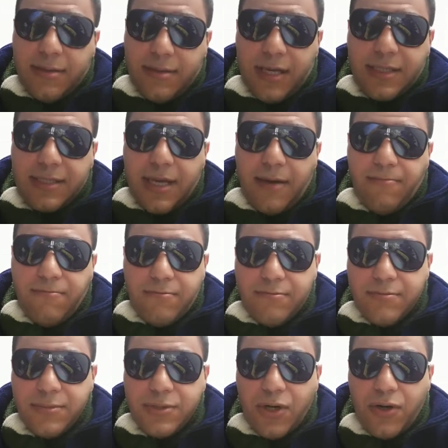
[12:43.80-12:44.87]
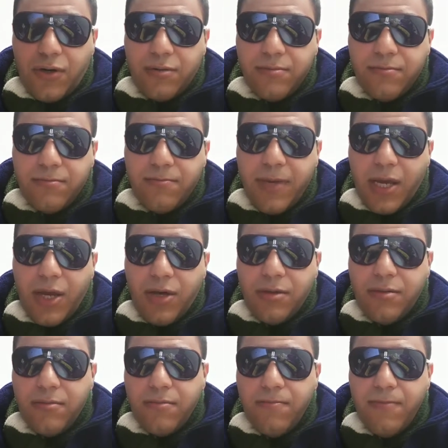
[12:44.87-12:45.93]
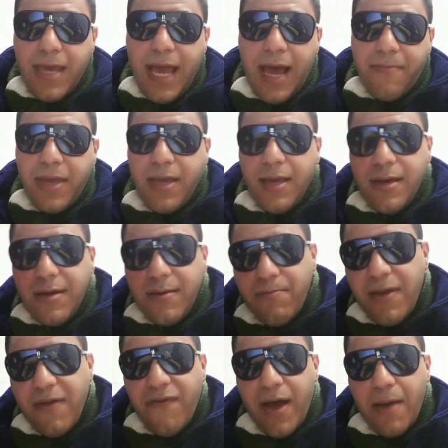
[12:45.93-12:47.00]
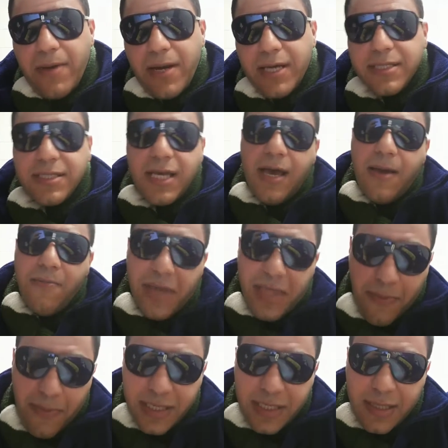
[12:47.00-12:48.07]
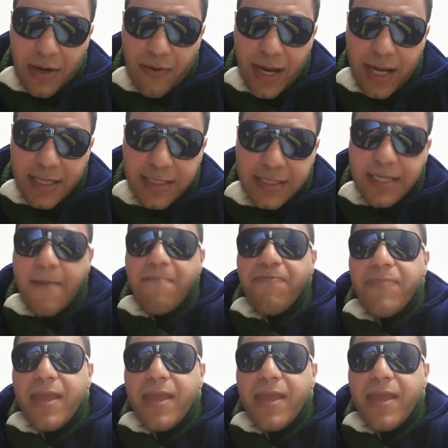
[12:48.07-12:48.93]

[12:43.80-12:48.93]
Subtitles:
next time. So be good, be happy, be fabulous, be the best there is.